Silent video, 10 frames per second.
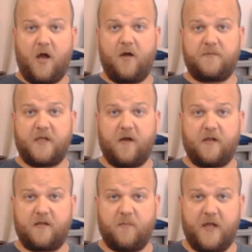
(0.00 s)
tearing the
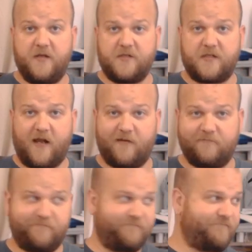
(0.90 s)
pages out.
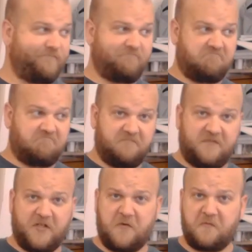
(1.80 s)

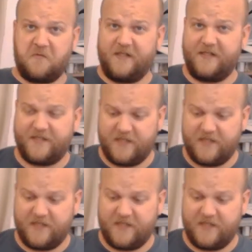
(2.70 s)
Don't really see